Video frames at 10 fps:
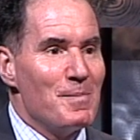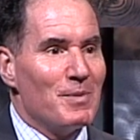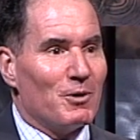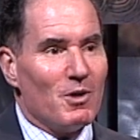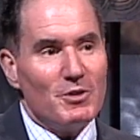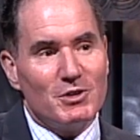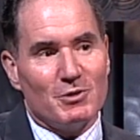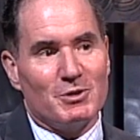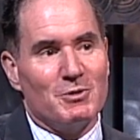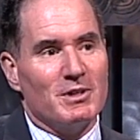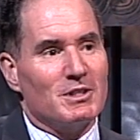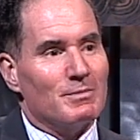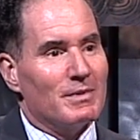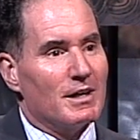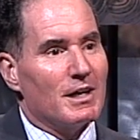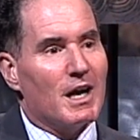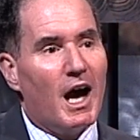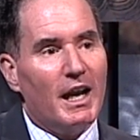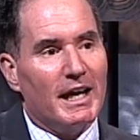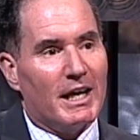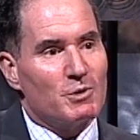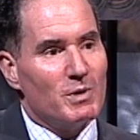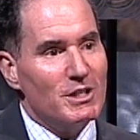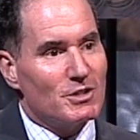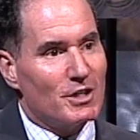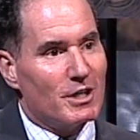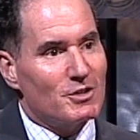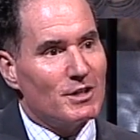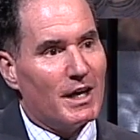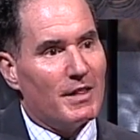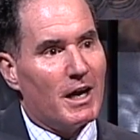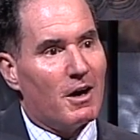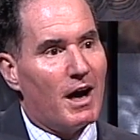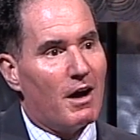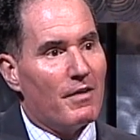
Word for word: but they're also doing some cutting-edge research, and they are,